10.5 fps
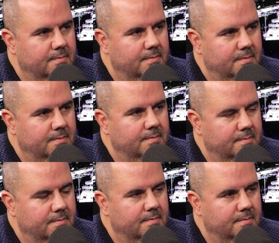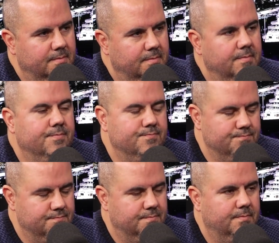I mean, facilities to
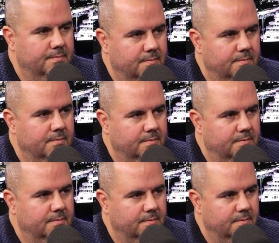some degree, maybe.